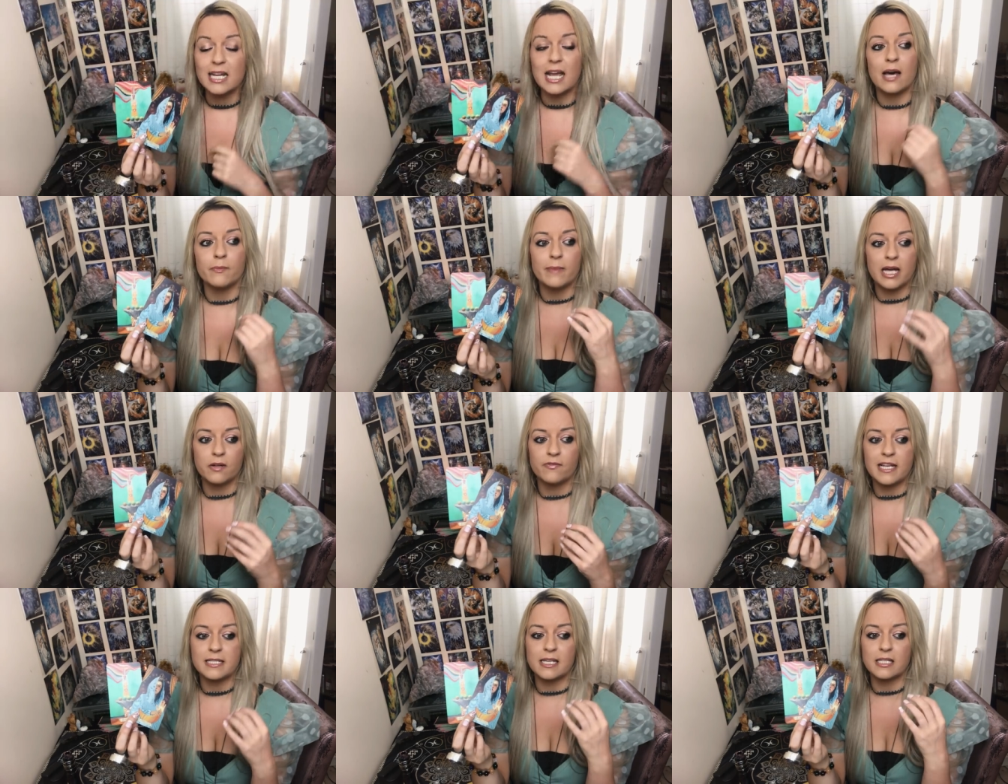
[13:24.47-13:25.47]
Now,
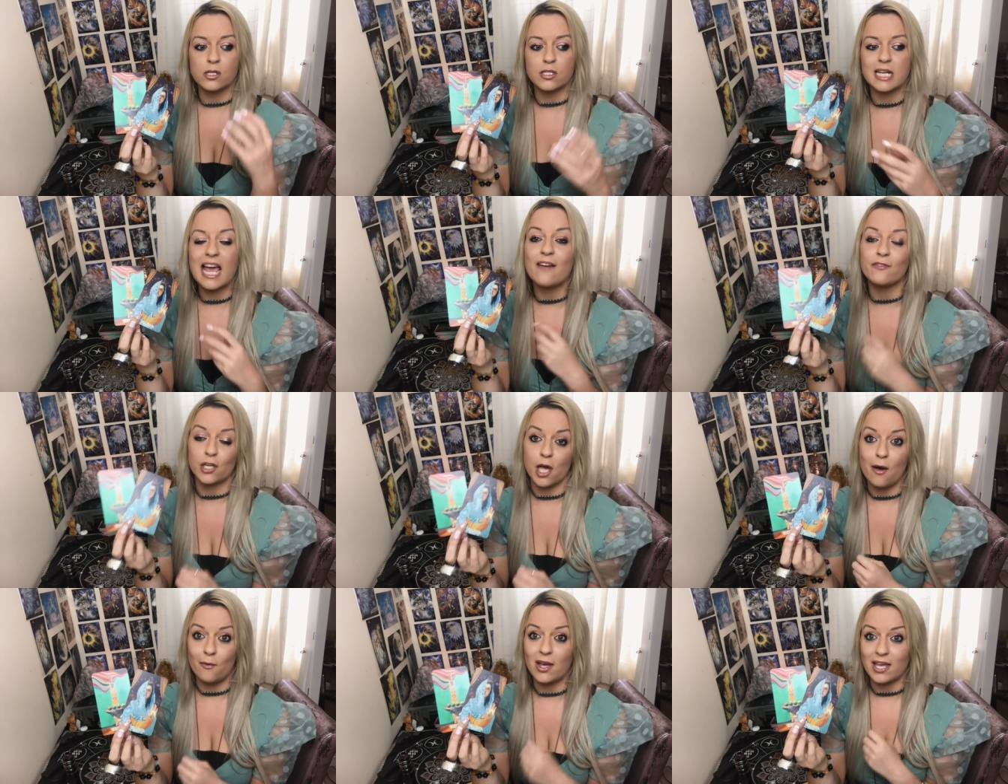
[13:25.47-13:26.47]
manifesting doesn't ever
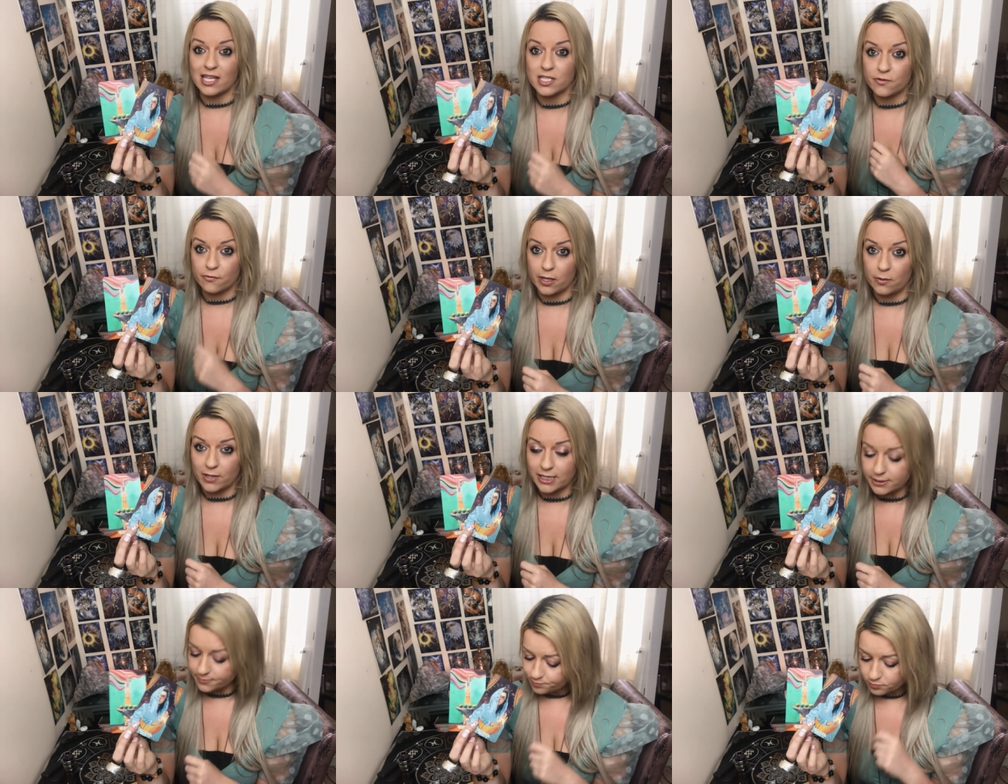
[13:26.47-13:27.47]
go against free
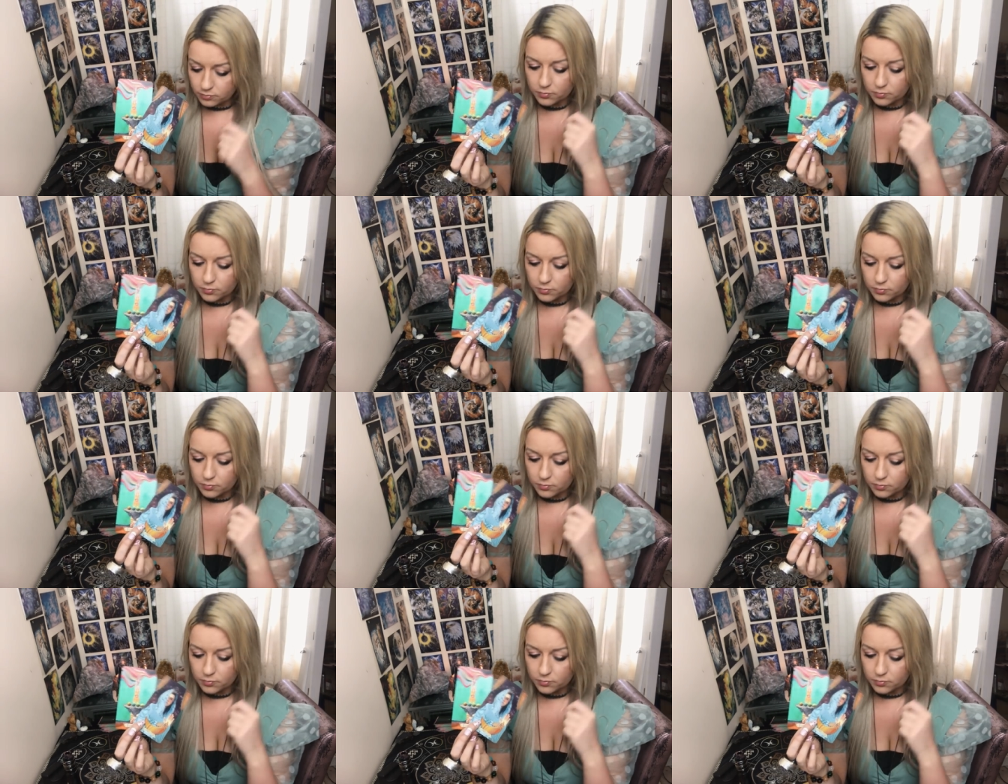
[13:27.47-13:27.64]
will